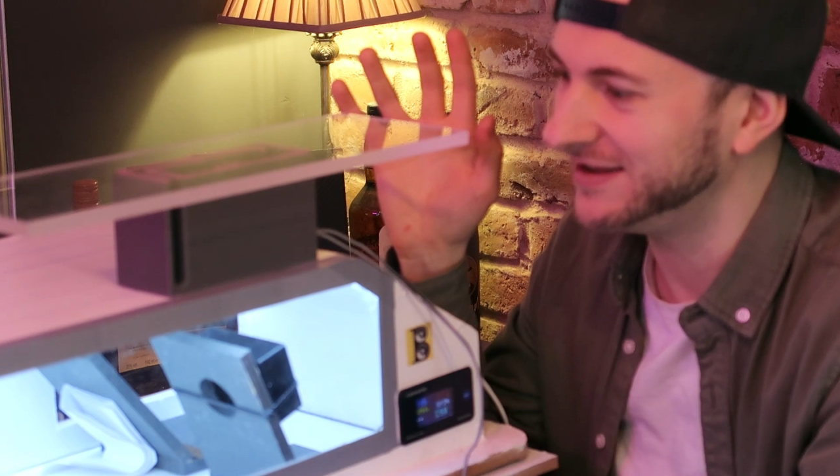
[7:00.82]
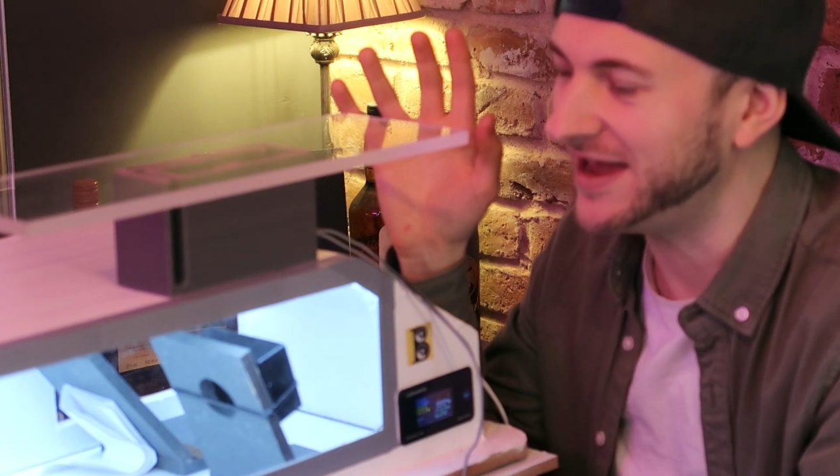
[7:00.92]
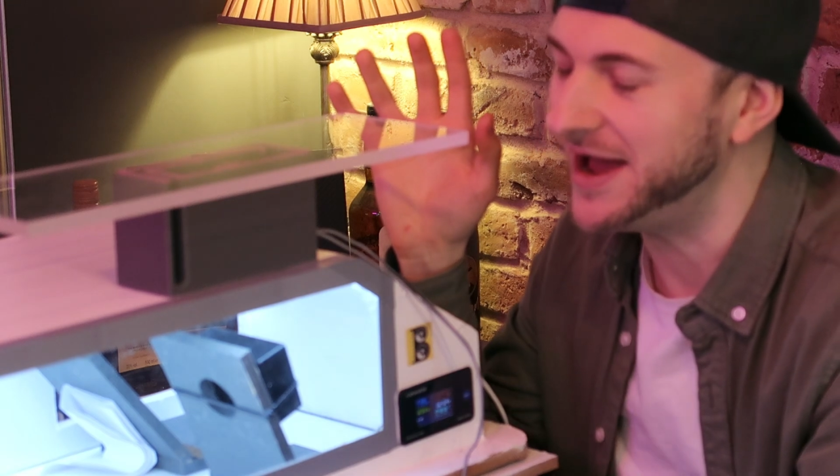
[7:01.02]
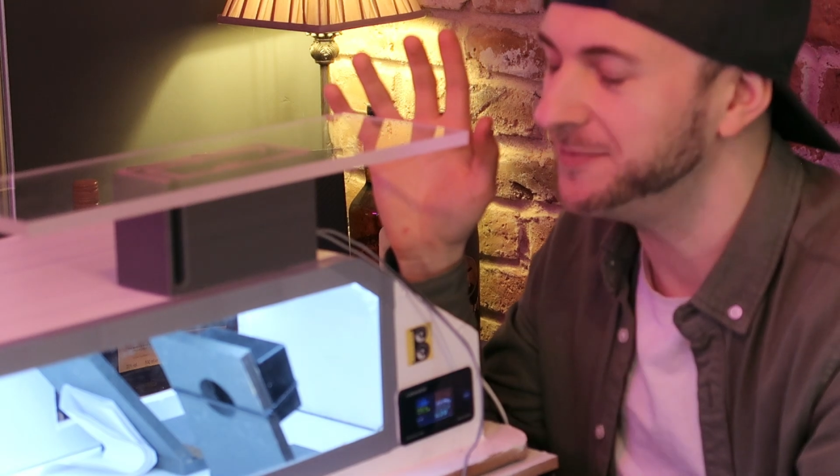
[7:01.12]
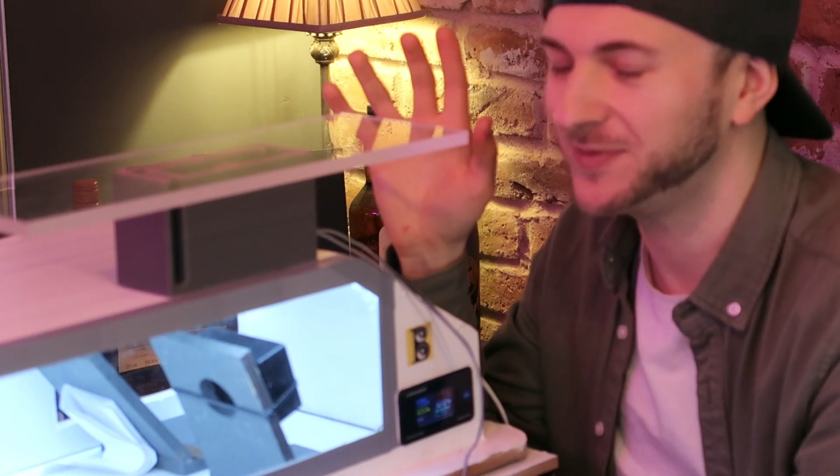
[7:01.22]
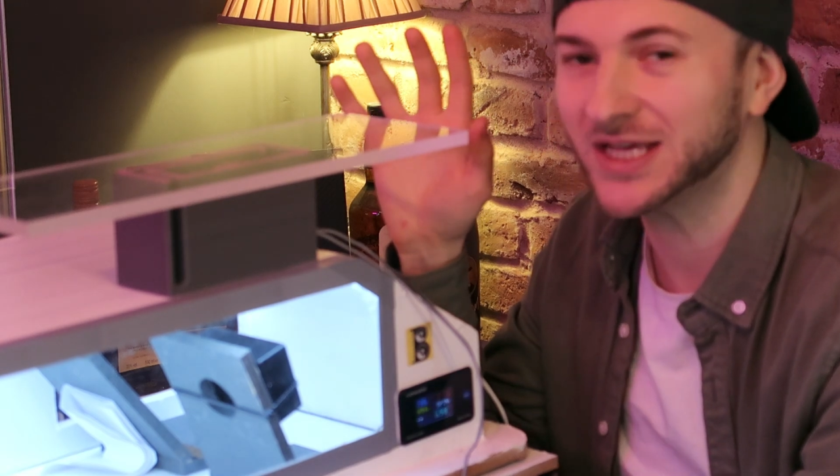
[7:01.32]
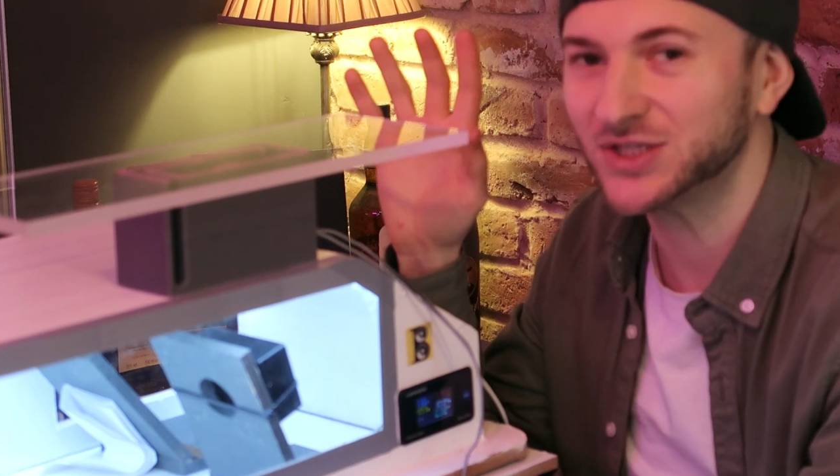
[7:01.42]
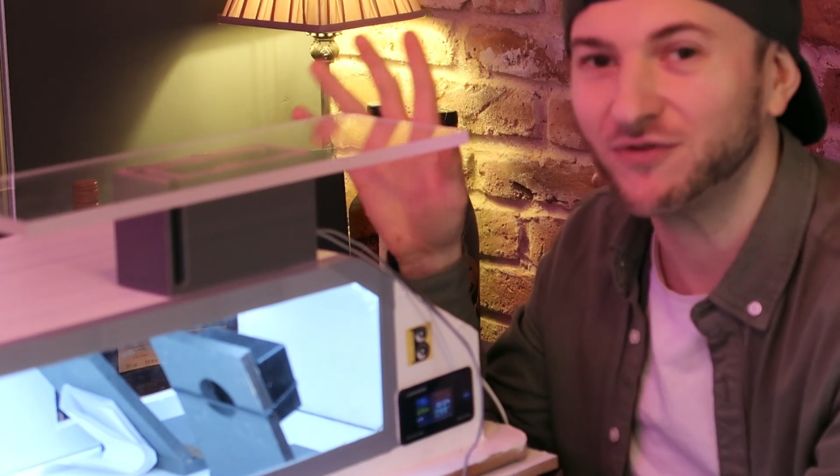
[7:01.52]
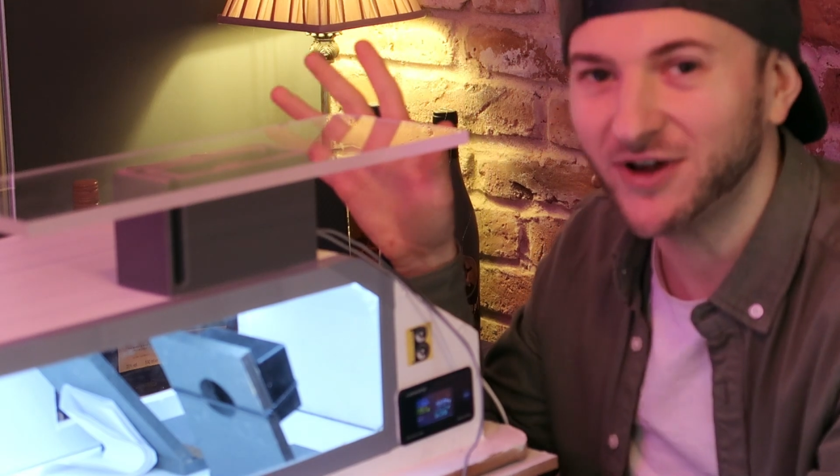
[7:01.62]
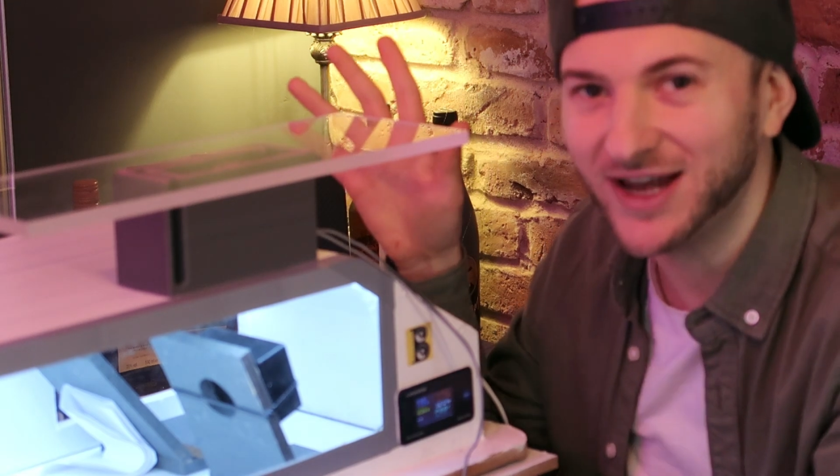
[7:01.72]
yeah,
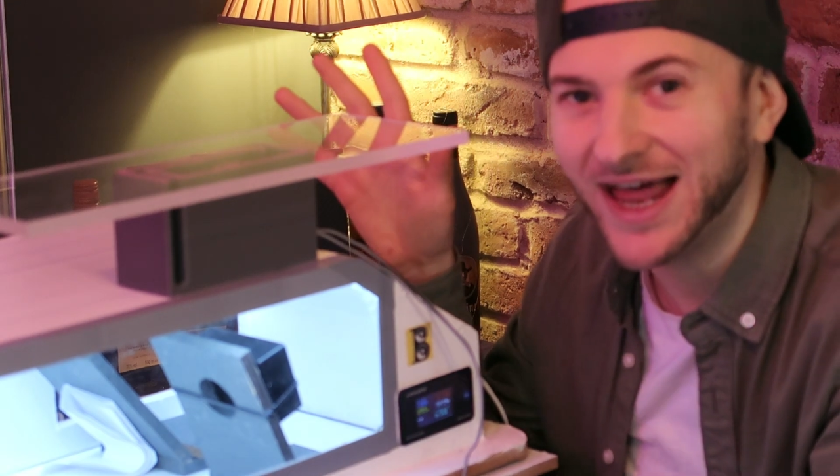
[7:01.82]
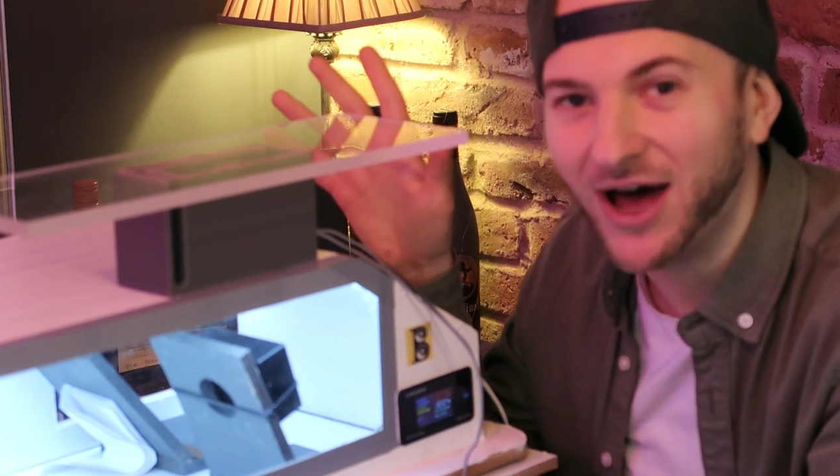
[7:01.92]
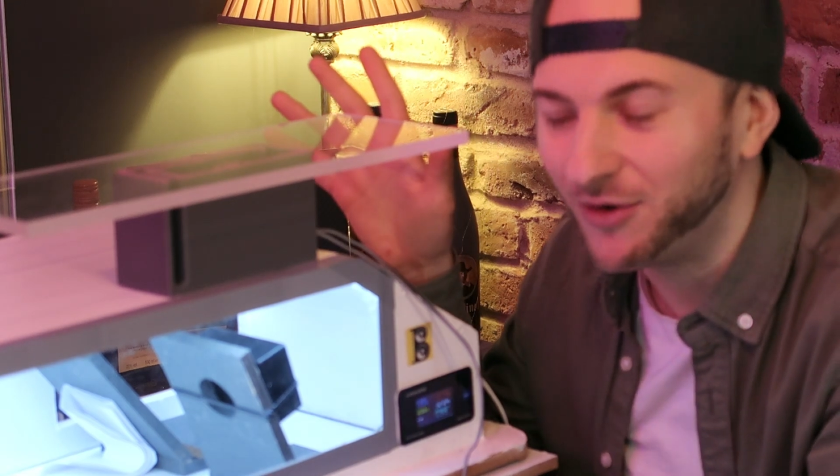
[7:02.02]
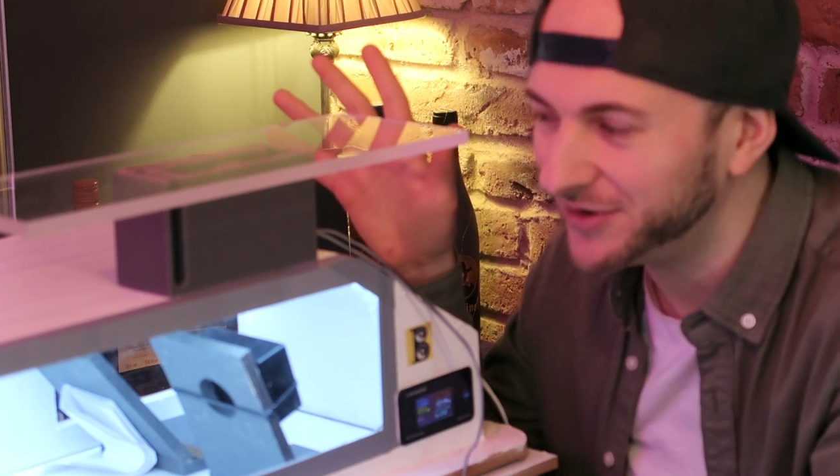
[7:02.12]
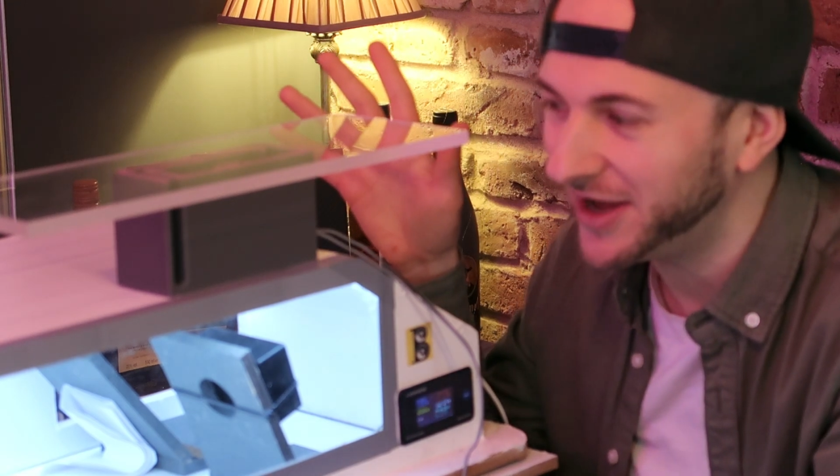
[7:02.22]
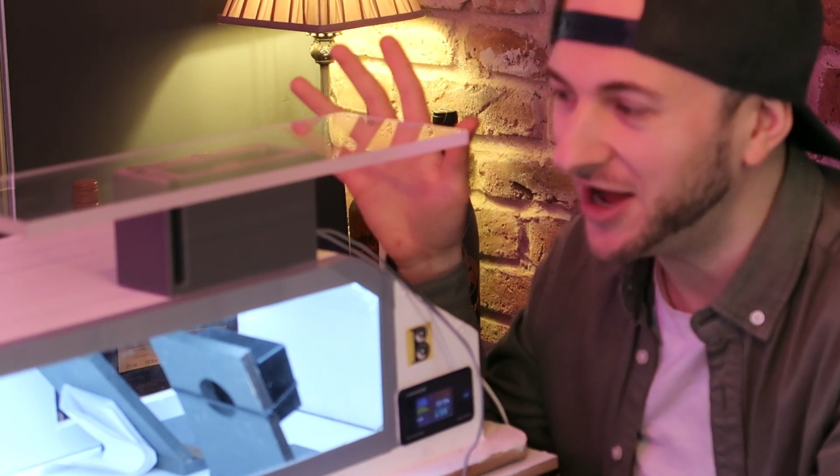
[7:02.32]
it's not very loud,